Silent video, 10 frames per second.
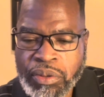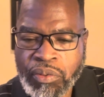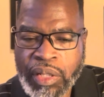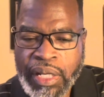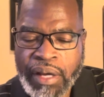
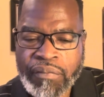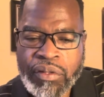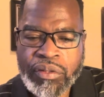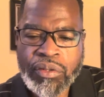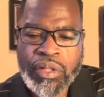whenever
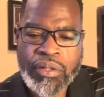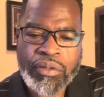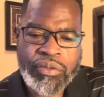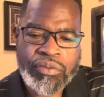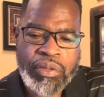you hear
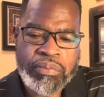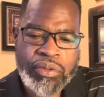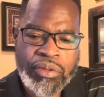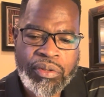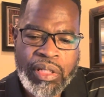
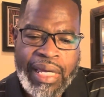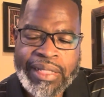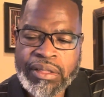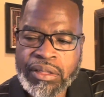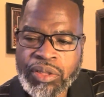scripture
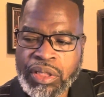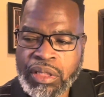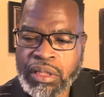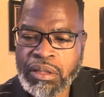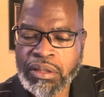
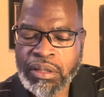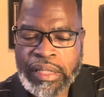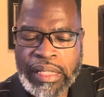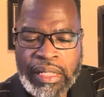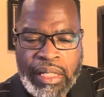exegeted or
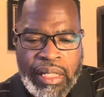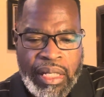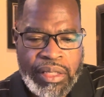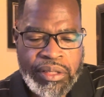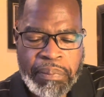
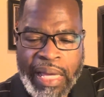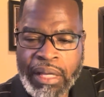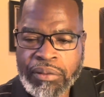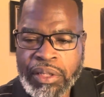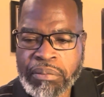
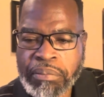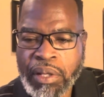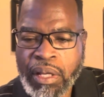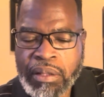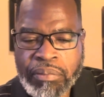expounded
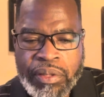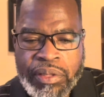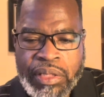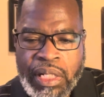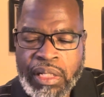upon,
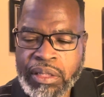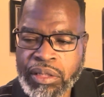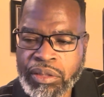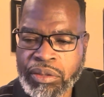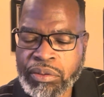presented to
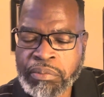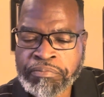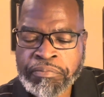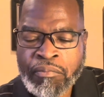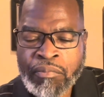you,
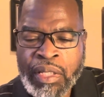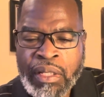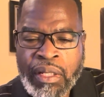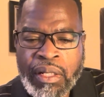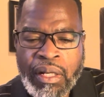
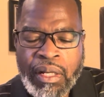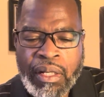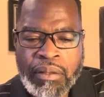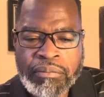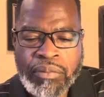
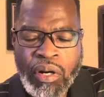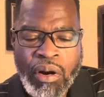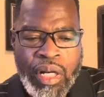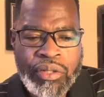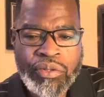um,
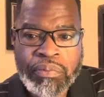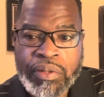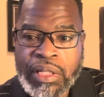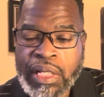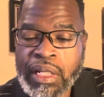or you
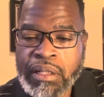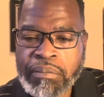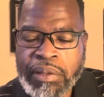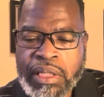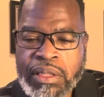present it,
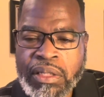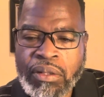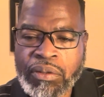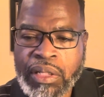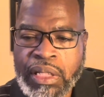please
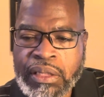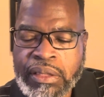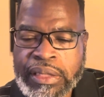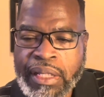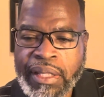know this,
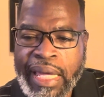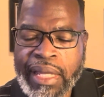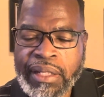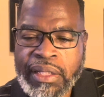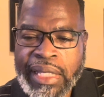that
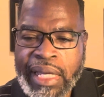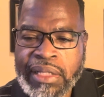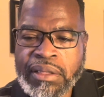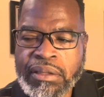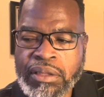the
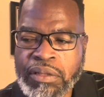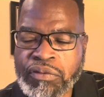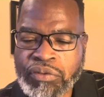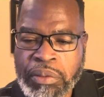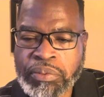essence of
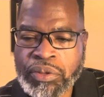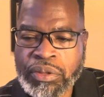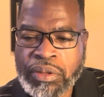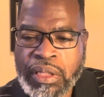scripture